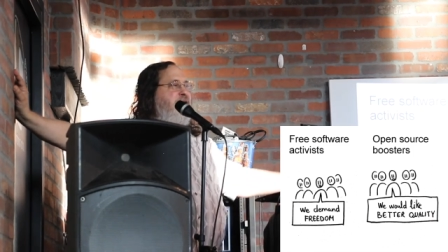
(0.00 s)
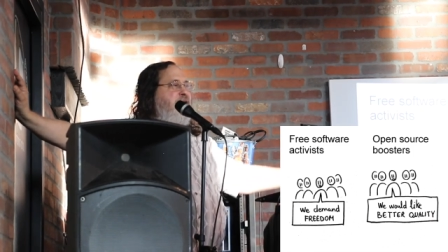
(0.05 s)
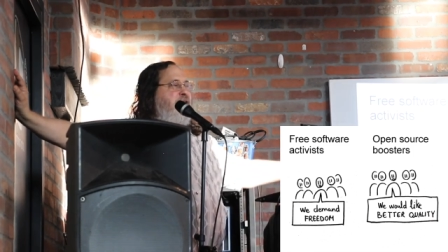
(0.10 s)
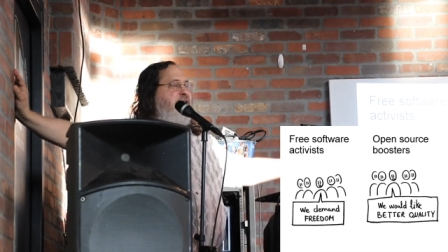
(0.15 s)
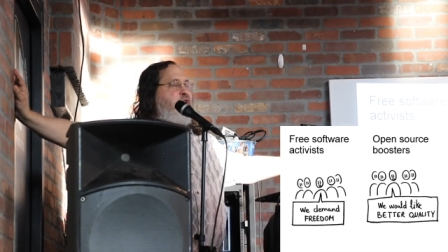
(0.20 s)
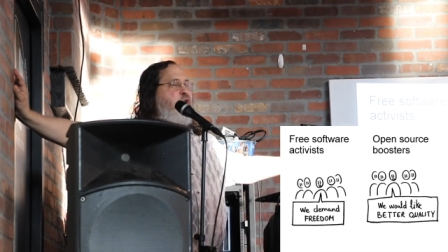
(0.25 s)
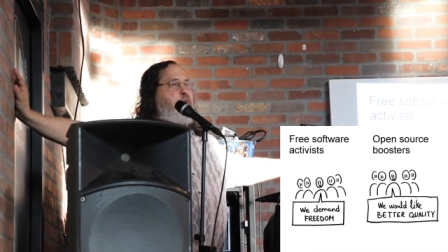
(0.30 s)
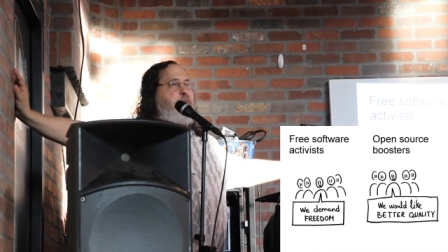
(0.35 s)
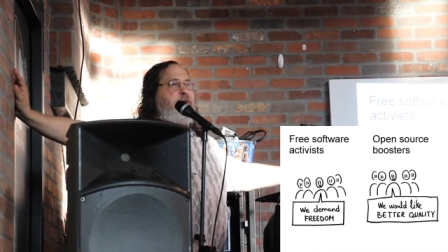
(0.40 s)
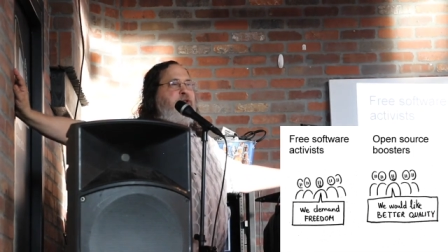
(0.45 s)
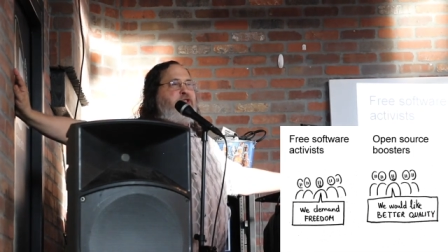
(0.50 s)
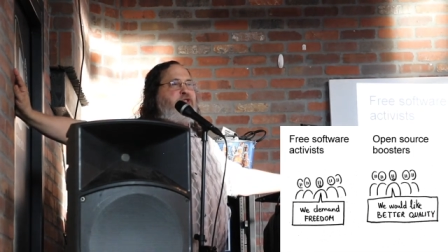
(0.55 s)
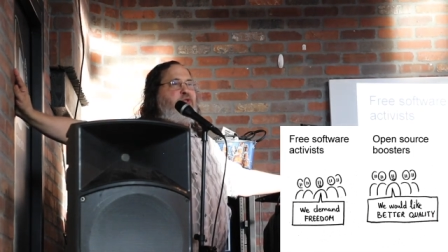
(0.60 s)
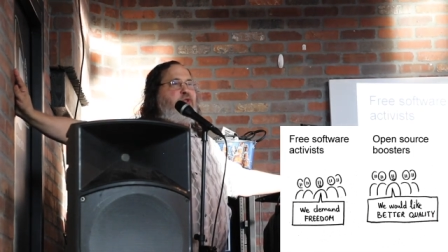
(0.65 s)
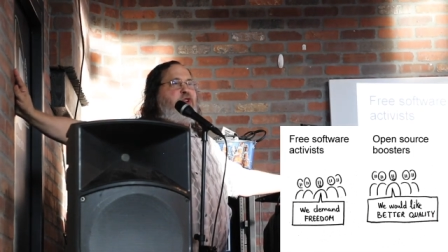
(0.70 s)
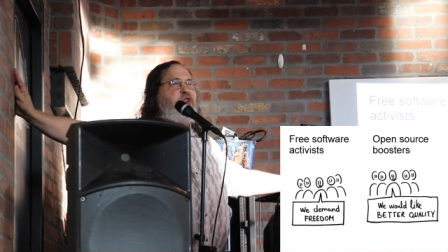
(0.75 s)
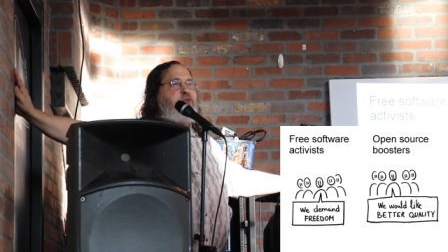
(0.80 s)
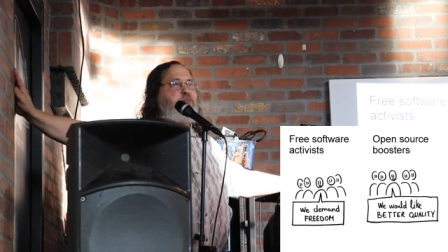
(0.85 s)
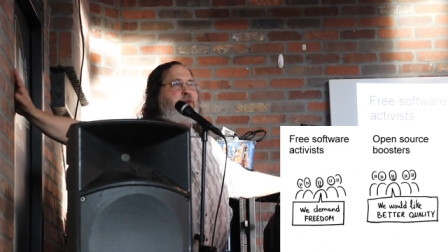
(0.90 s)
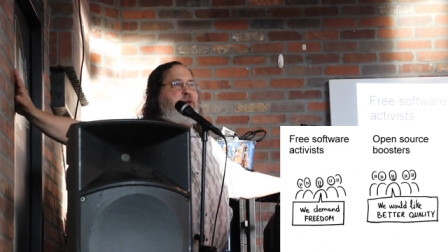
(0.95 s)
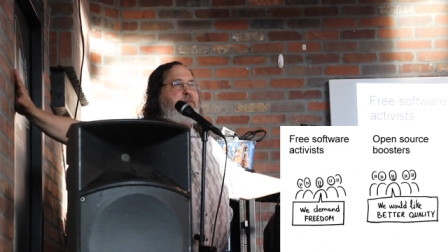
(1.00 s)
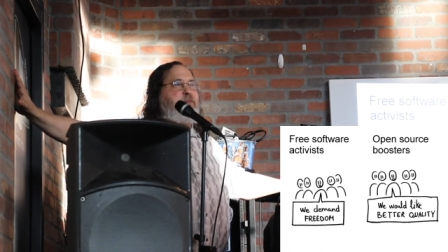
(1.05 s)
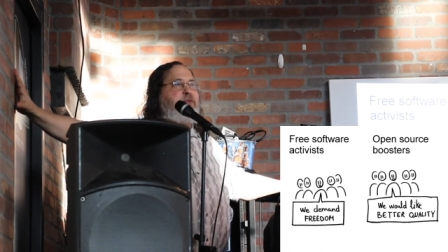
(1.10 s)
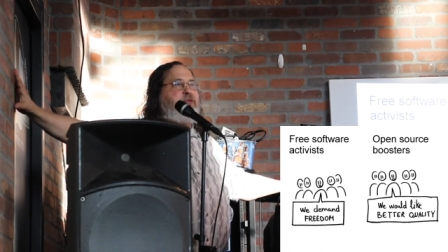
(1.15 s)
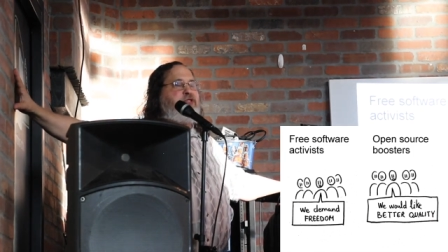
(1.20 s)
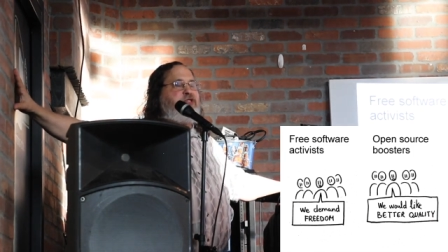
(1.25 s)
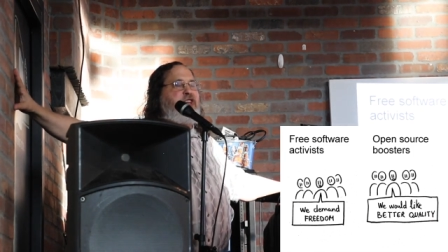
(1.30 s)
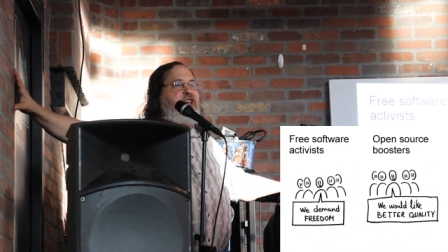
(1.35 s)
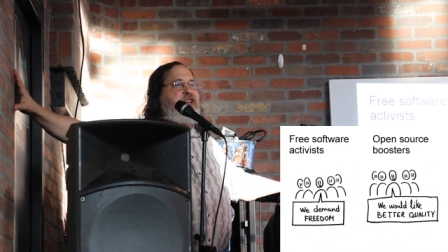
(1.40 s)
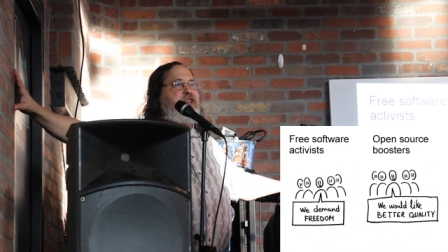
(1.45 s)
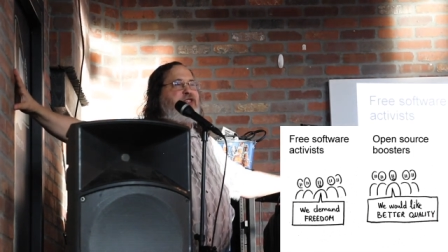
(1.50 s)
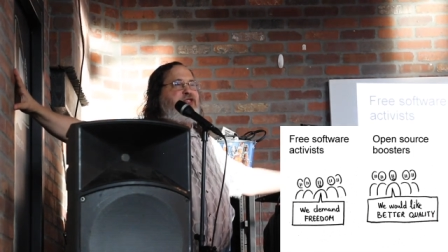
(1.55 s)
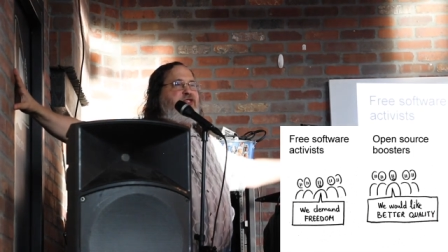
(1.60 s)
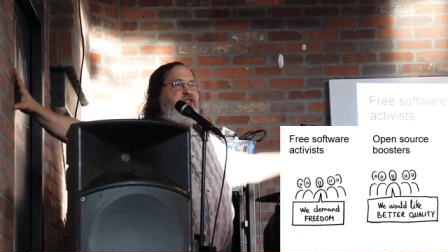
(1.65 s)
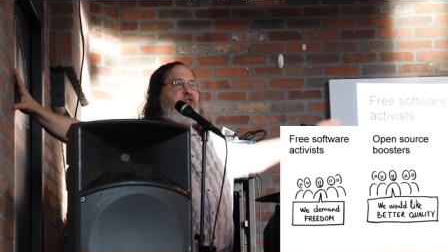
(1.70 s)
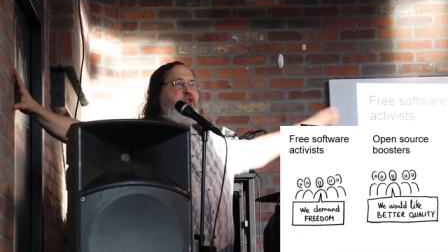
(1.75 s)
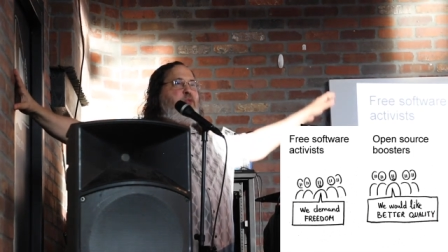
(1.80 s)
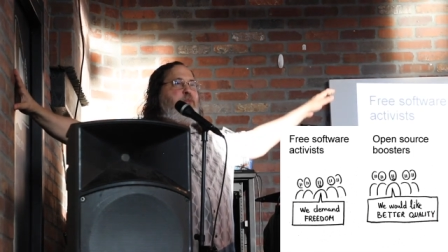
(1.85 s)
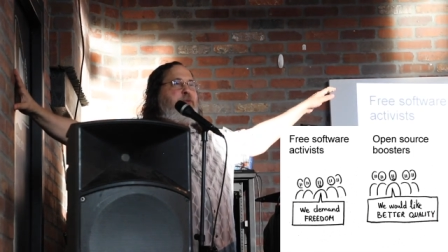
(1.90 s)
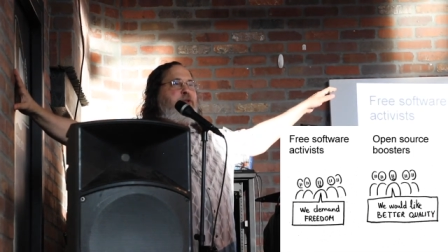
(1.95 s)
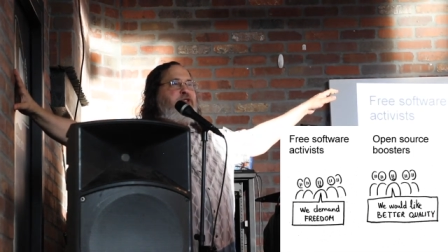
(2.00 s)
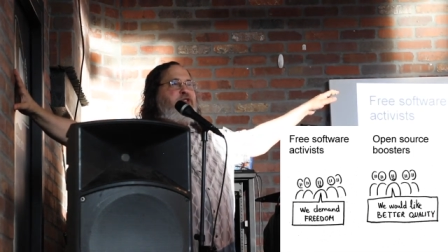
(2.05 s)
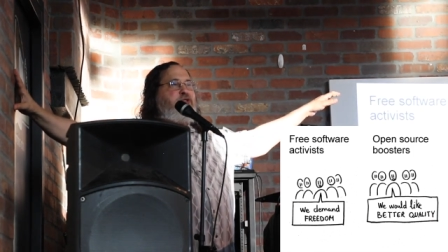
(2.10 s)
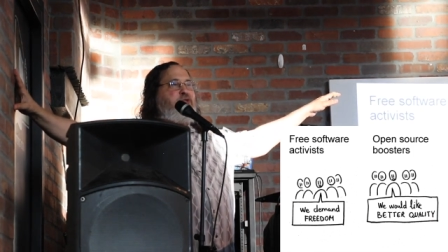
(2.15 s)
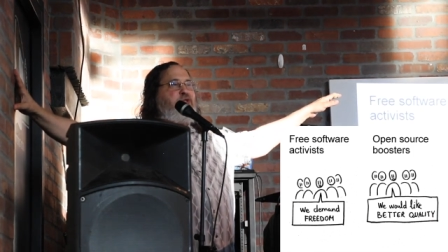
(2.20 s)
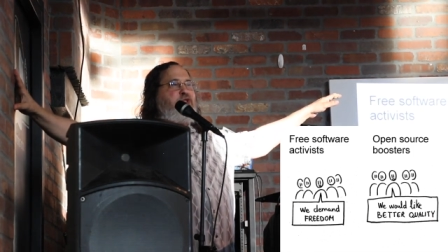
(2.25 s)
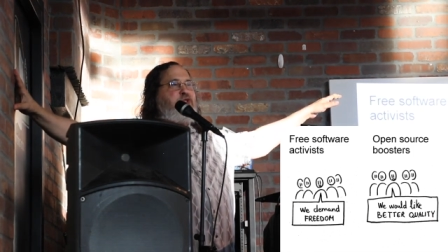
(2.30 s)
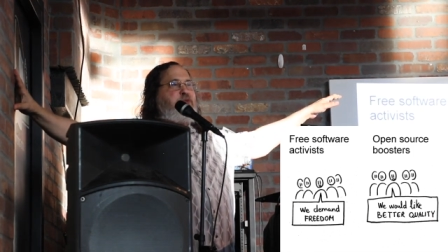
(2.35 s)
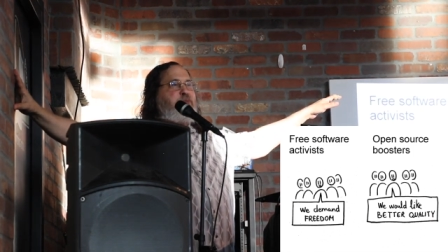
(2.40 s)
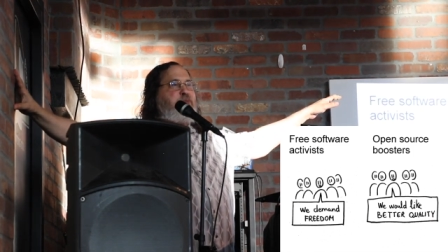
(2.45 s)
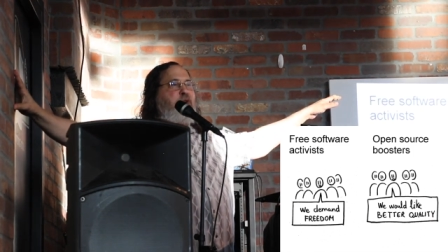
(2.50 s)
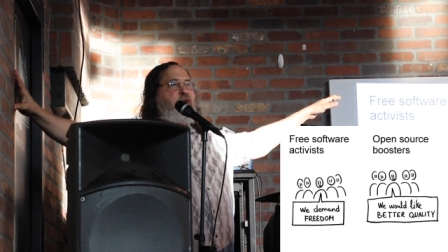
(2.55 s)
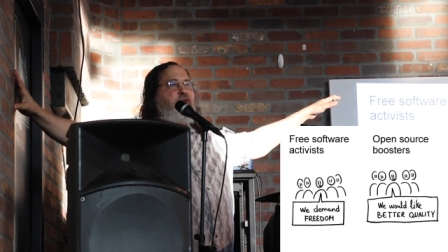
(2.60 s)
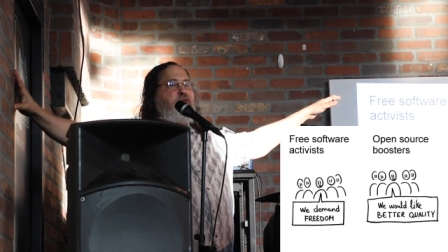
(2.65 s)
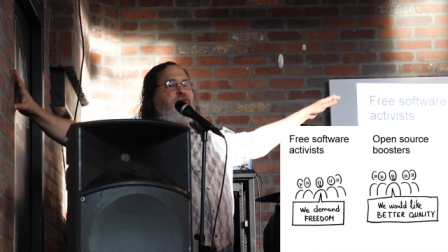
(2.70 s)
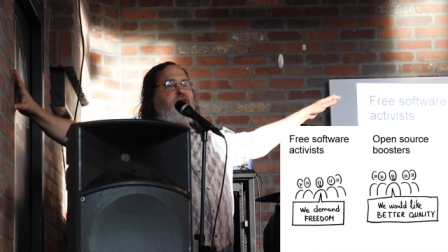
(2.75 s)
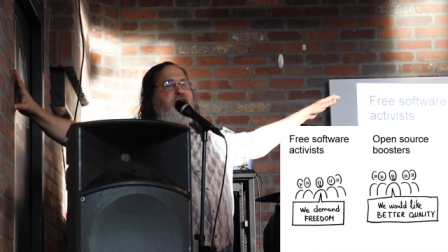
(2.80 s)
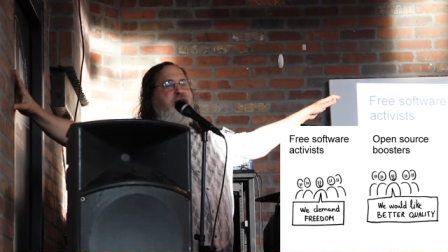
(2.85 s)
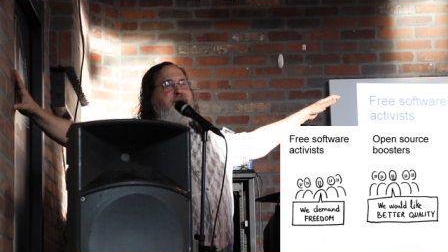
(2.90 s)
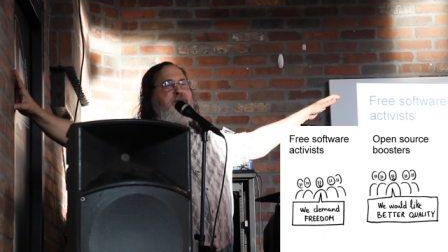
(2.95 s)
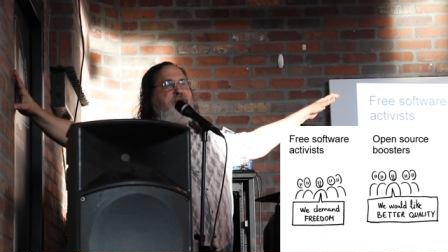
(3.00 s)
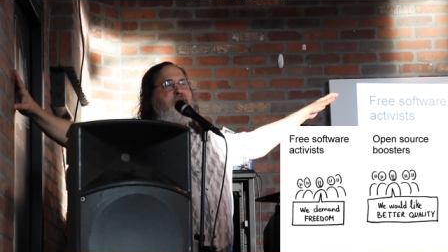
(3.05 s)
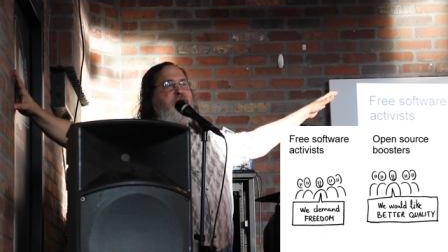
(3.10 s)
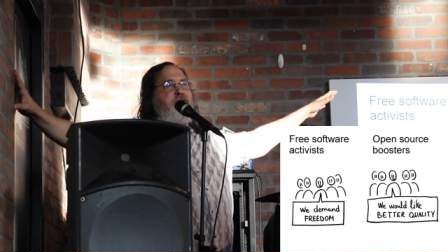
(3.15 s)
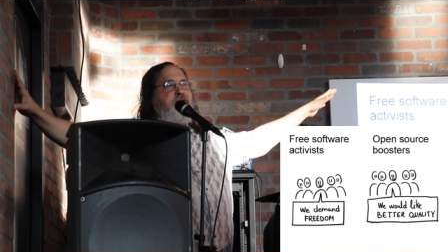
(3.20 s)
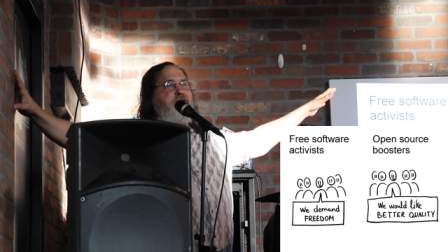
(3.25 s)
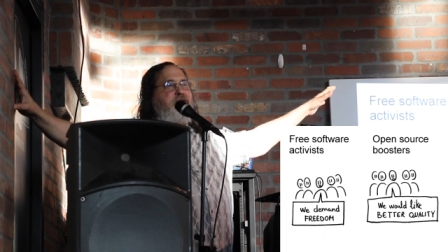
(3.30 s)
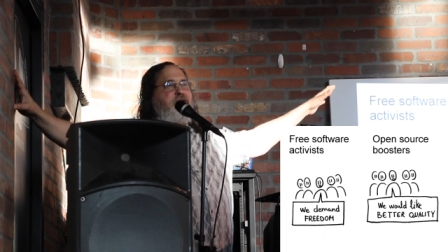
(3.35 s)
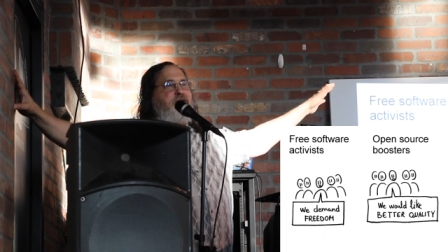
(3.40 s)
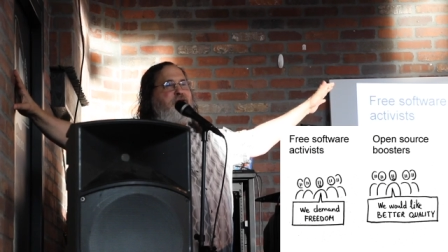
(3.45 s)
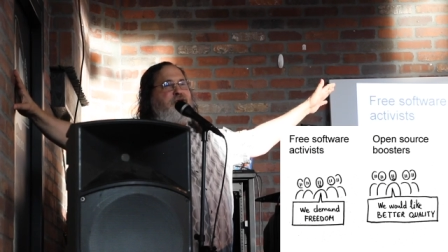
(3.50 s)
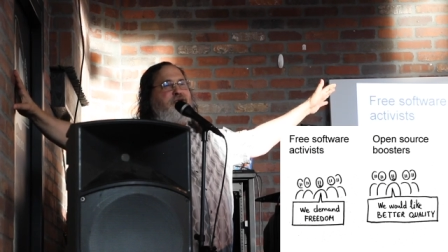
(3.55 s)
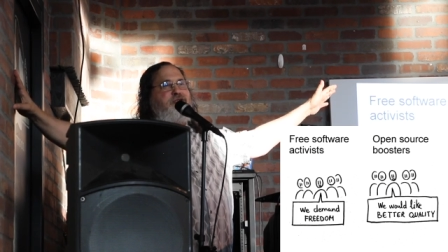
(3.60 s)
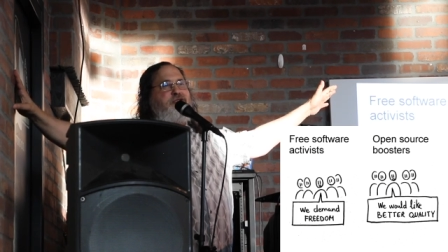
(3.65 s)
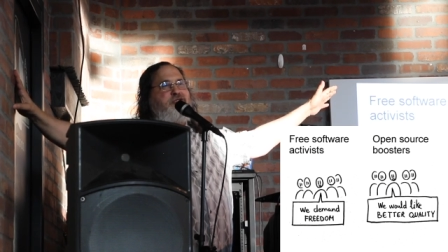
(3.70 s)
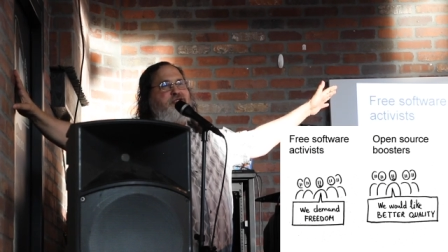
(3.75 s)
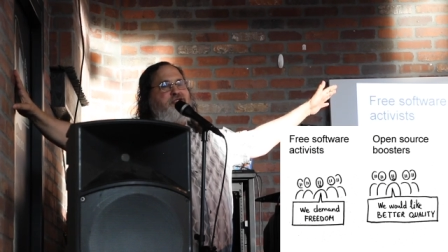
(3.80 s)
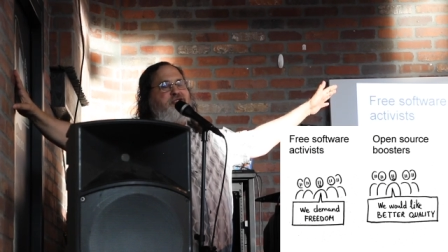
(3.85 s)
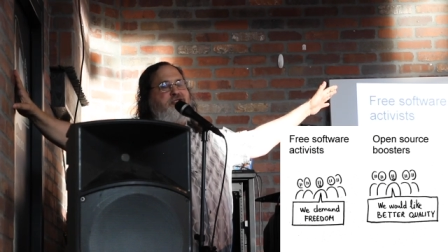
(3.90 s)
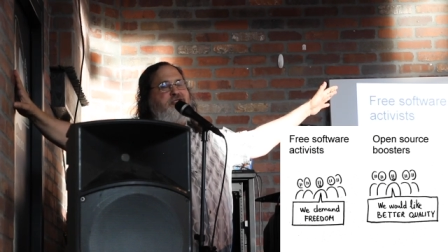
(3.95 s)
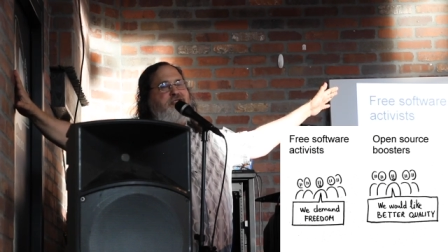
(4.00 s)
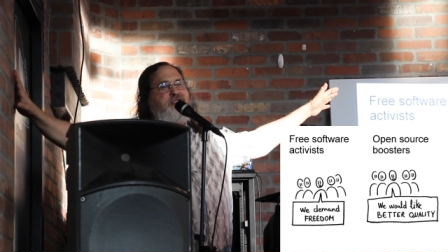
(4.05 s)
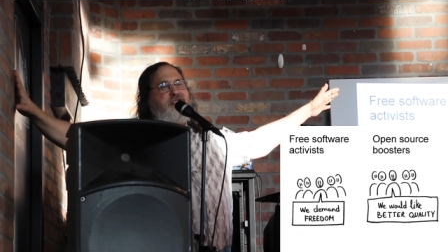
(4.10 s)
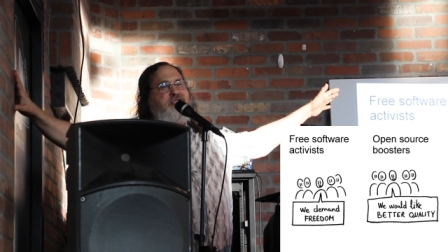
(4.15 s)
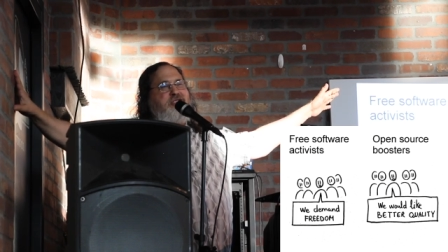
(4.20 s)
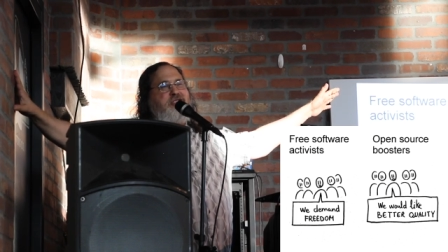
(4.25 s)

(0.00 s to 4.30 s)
and open source people say it's an open source program because